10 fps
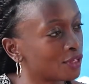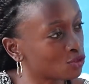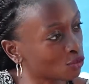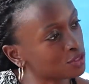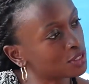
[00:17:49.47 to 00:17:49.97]
they
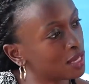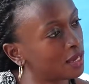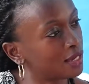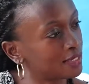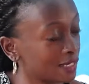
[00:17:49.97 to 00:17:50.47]
source
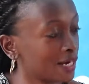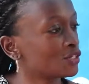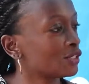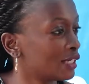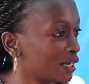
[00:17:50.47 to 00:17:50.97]
uh,
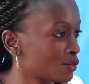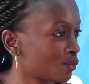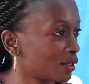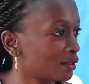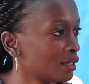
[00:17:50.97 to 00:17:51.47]
internationally as
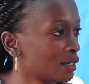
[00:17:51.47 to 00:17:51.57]
well,